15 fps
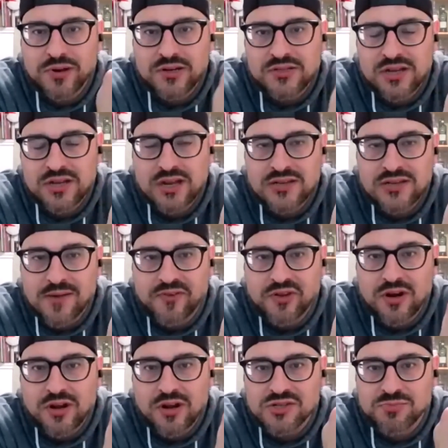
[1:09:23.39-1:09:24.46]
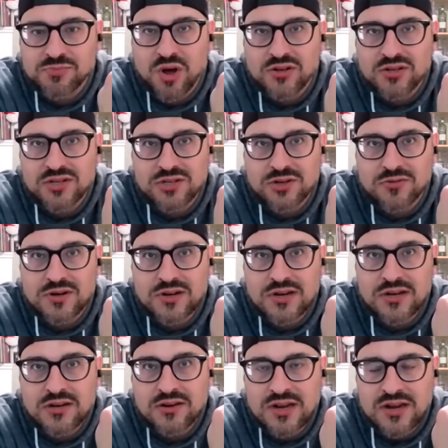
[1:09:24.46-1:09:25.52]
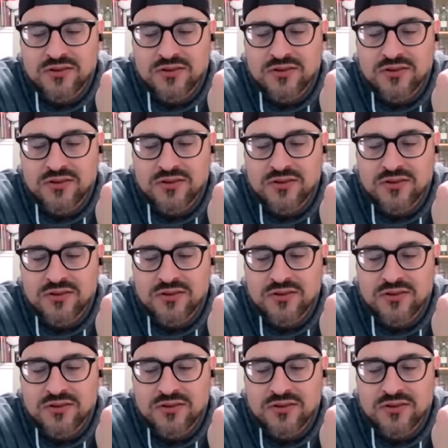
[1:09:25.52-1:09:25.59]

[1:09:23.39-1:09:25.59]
but uh, definitely not a small distillery